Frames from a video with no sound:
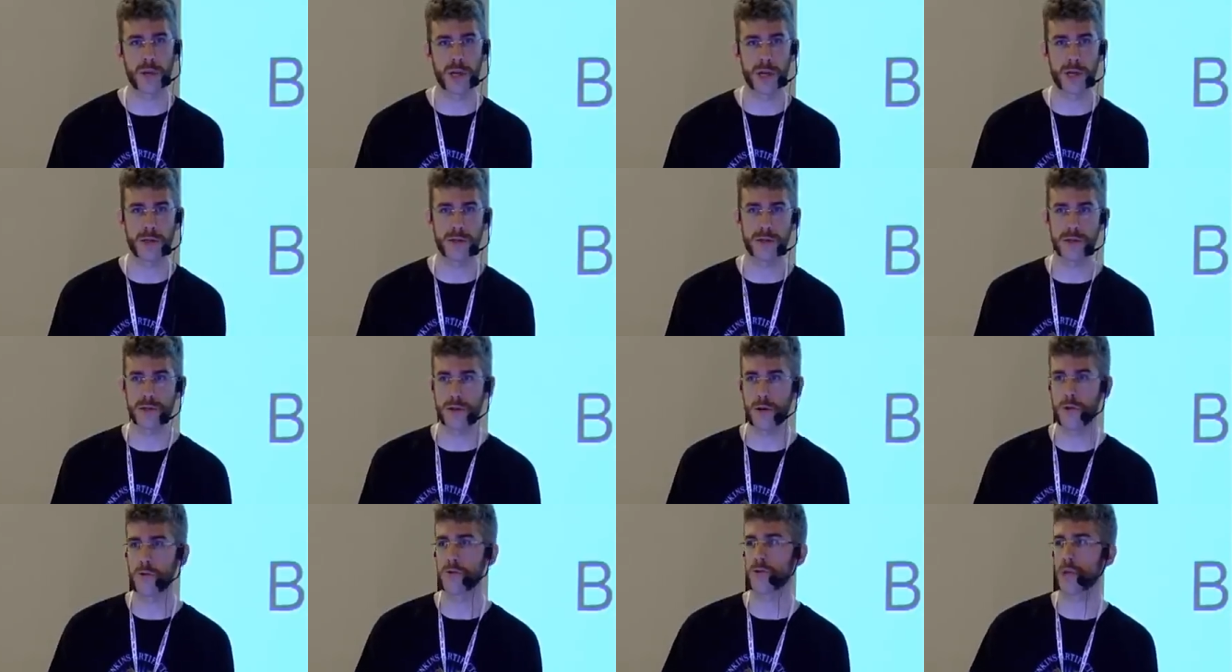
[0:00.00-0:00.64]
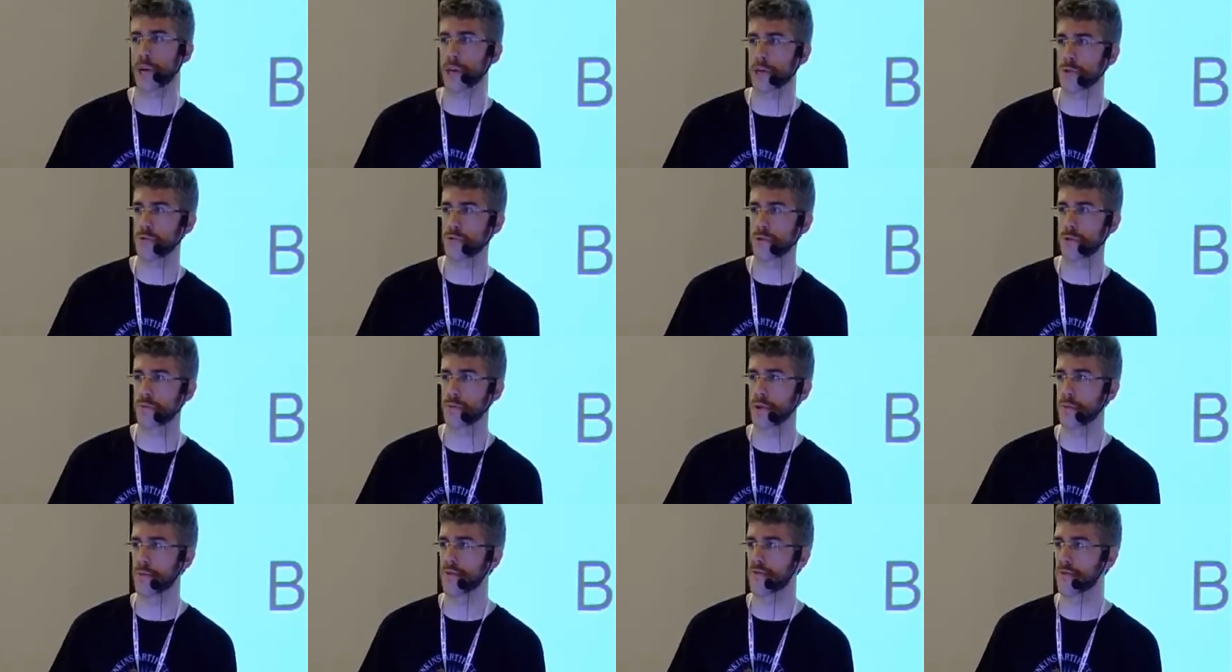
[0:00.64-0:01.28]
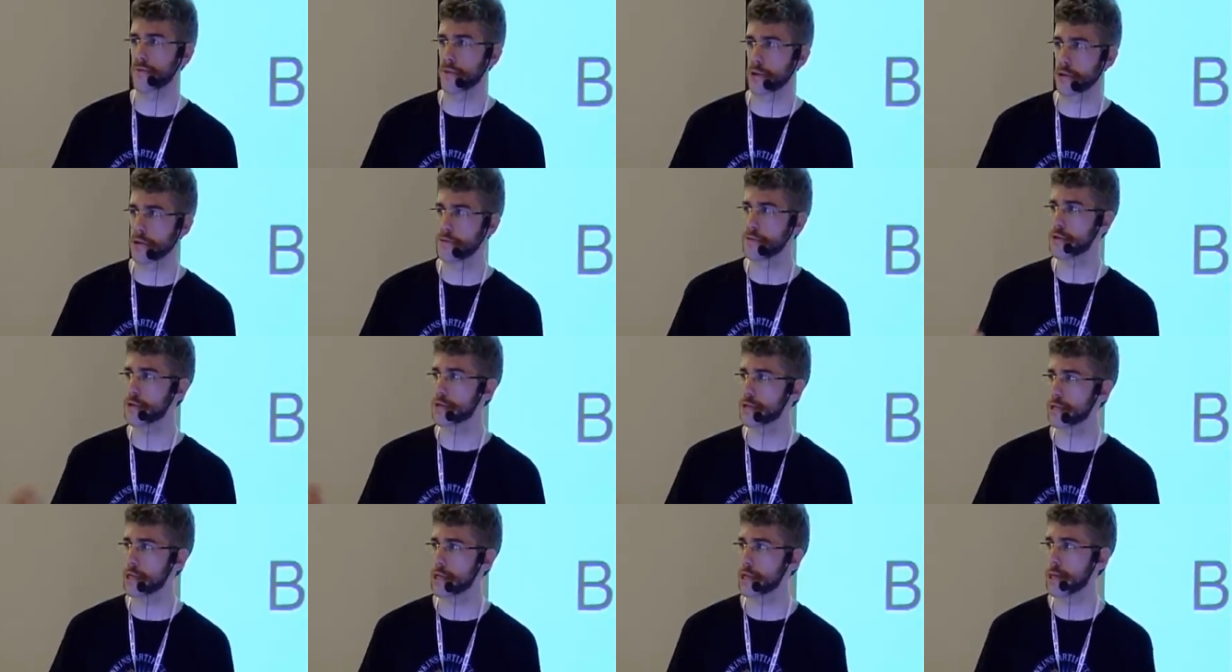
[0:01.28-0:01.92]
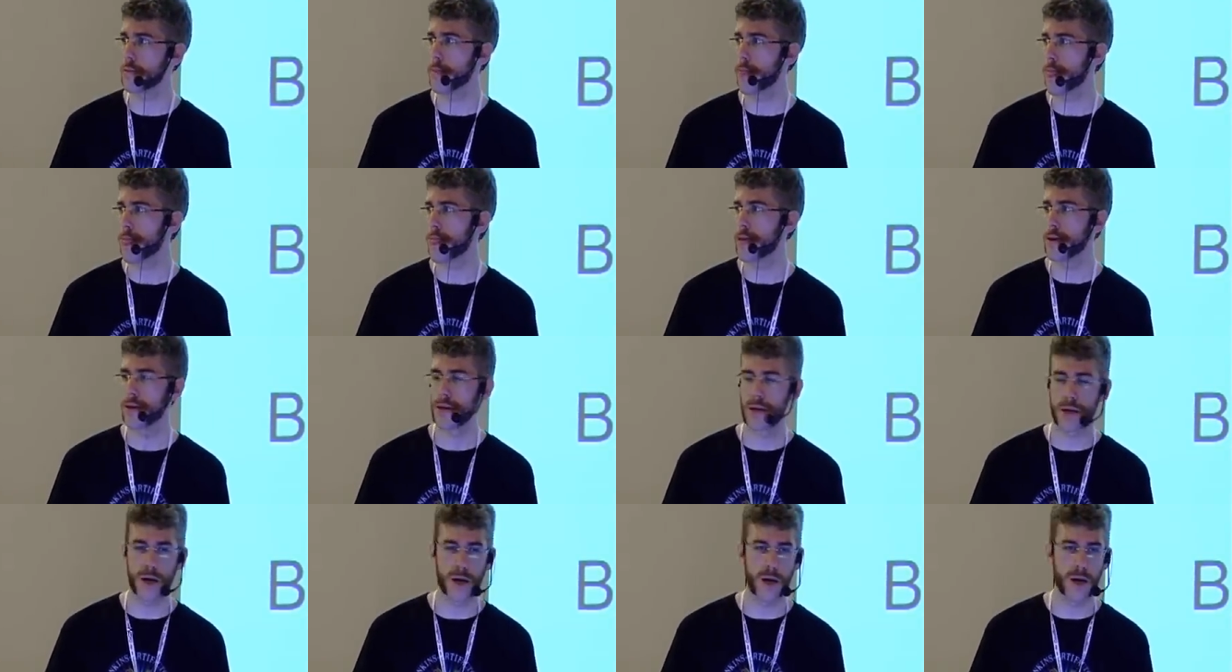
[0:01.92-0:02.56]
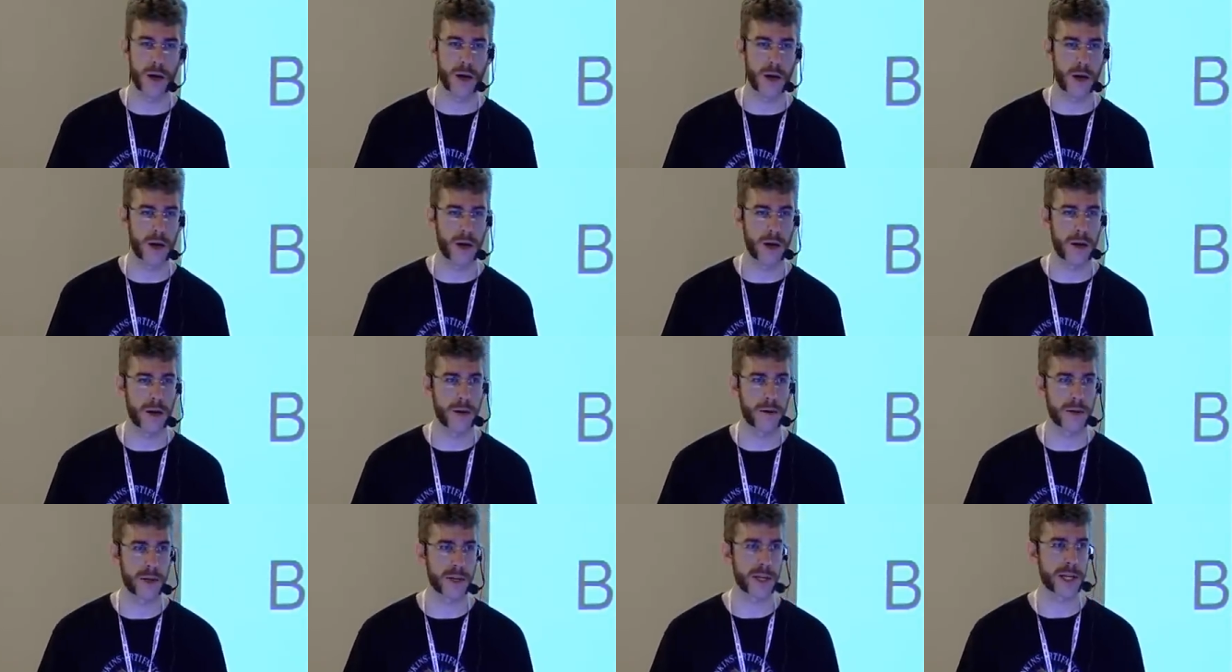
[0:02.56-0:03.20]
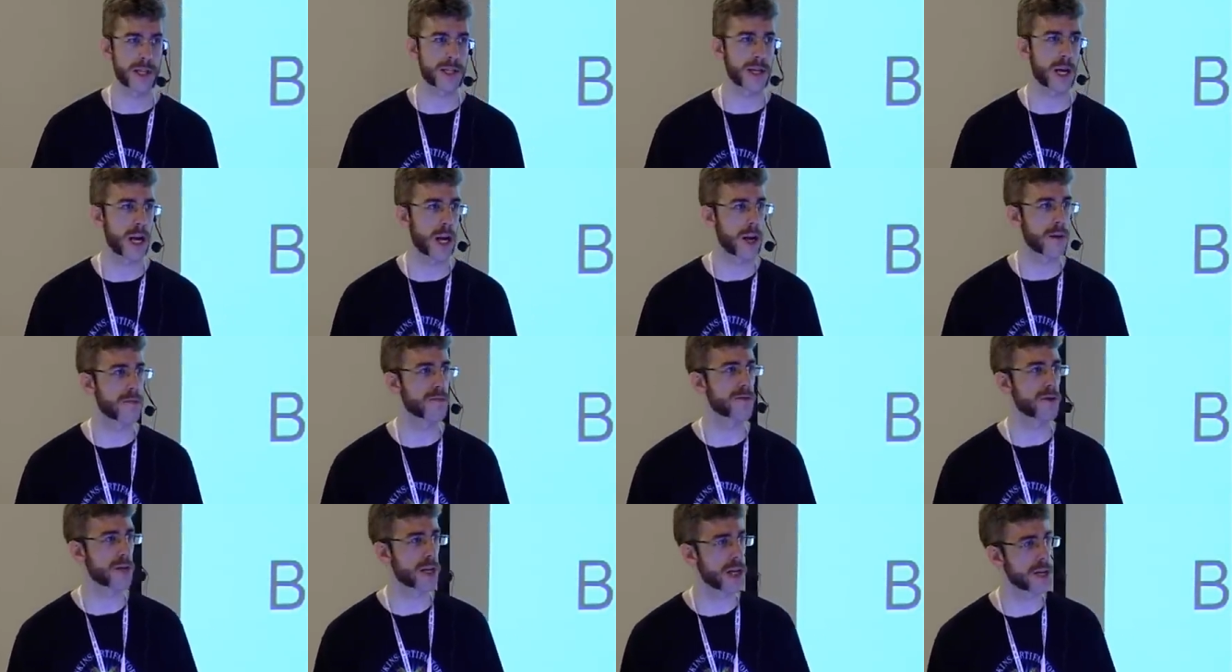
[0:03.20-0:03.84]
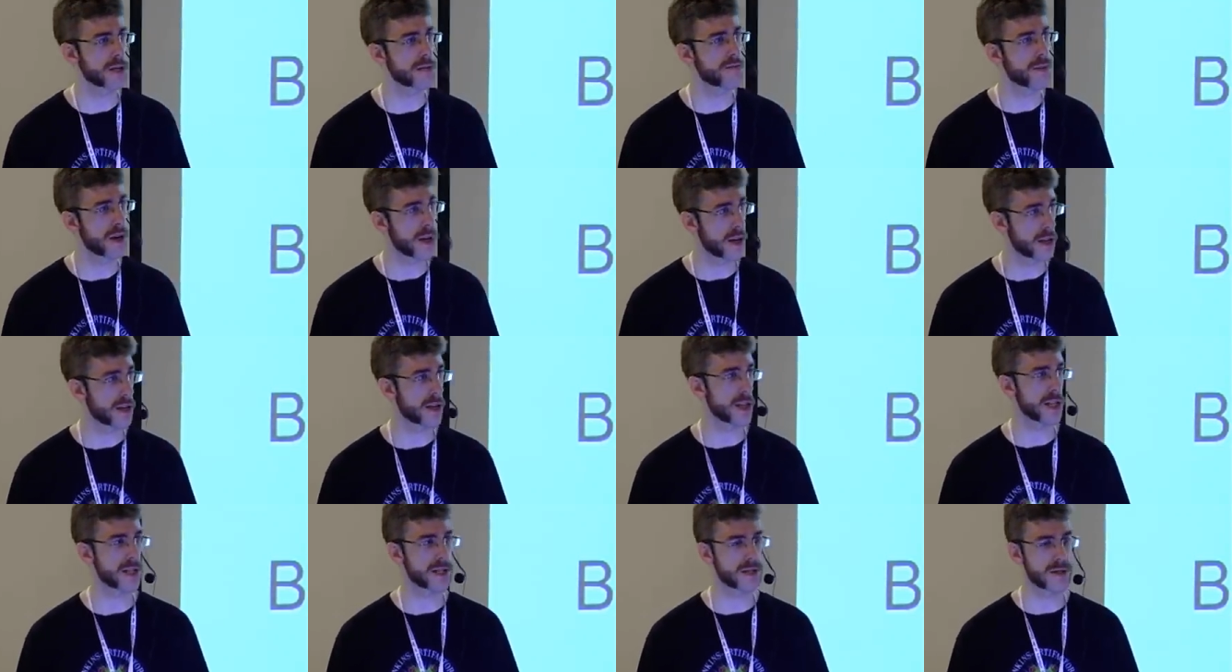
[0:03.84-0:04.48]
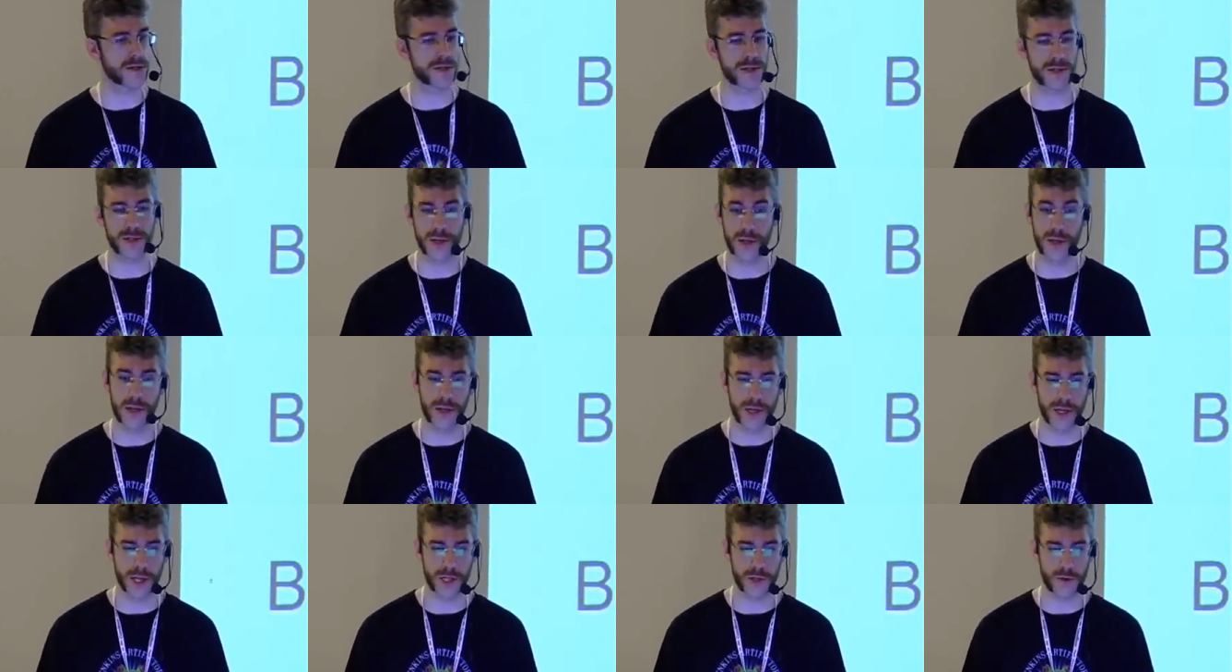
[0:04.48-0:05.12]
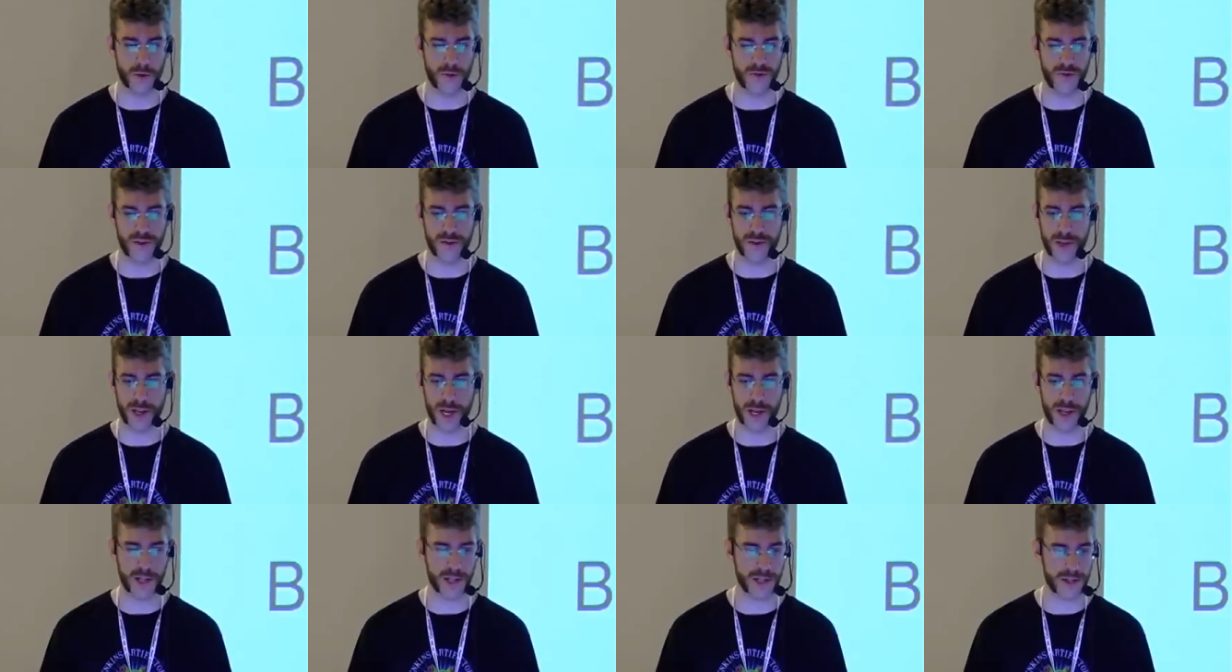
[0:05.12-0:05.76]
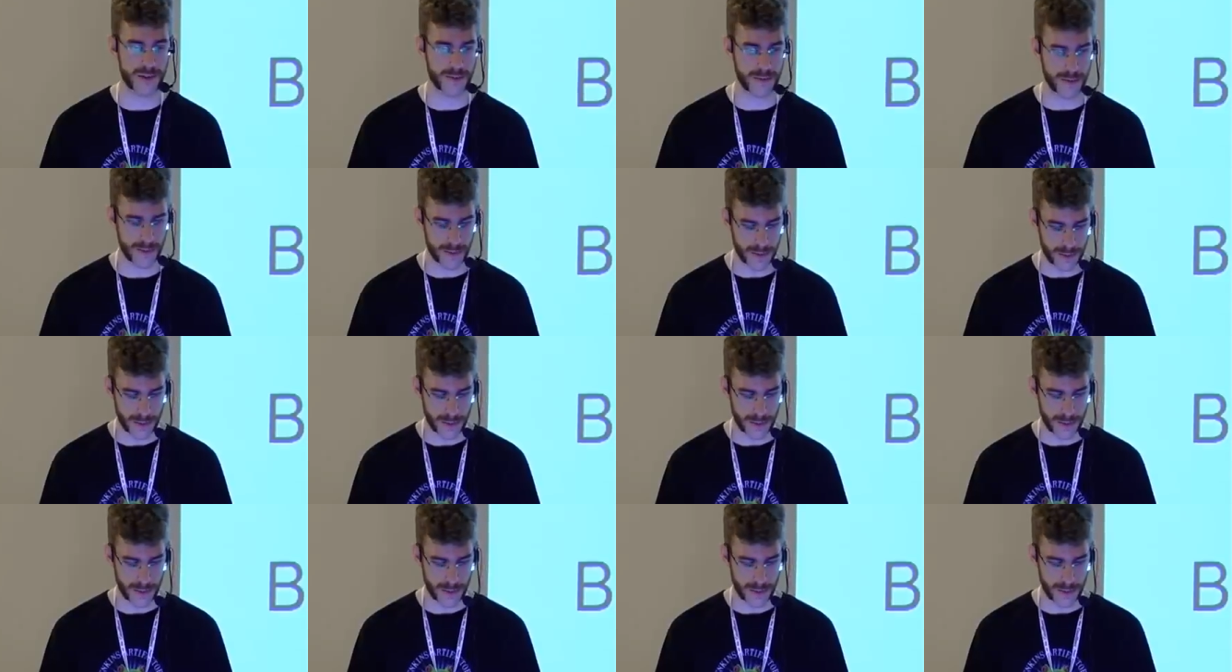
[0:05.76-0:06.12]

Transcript: You get contact with people from the community, you get help, you get beta testers. It's all very nice.